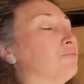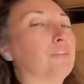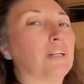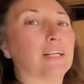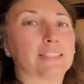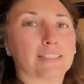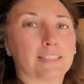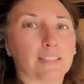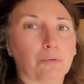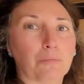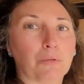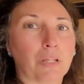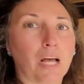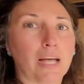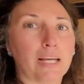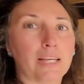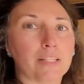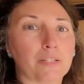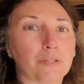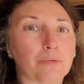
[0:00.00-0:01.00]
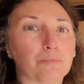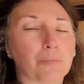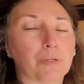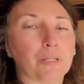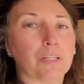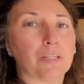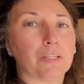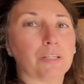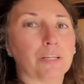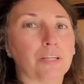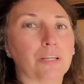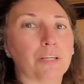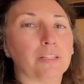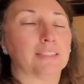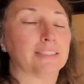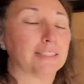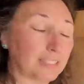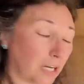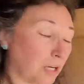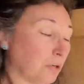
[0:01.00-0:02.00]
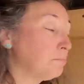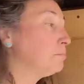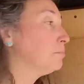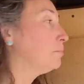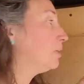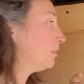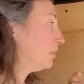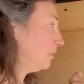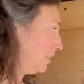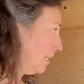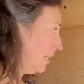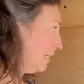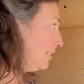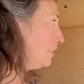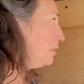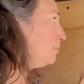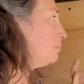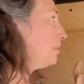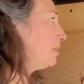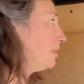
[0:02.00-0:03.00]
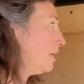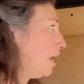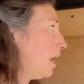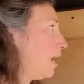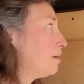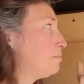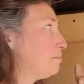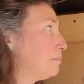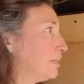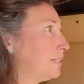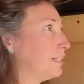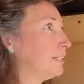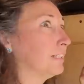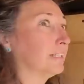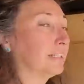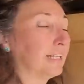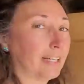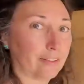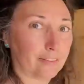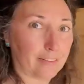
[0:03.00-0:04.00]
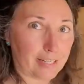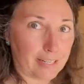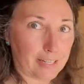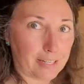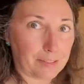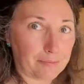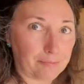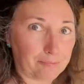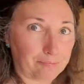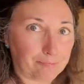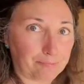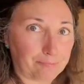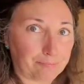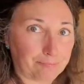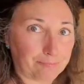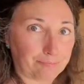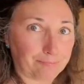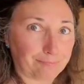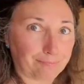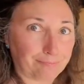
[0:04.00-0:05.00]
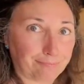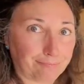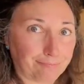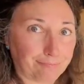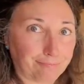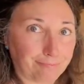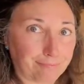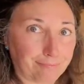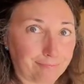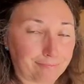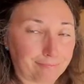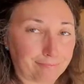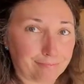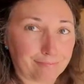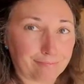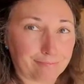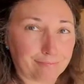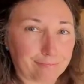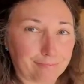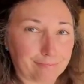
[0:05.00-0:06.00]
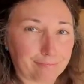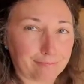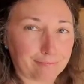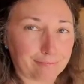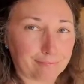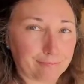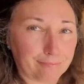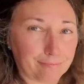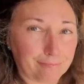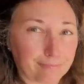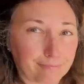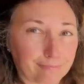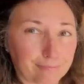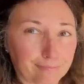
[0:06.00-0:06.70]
reflect some light, but some light, but not be glaring. And what type of wood is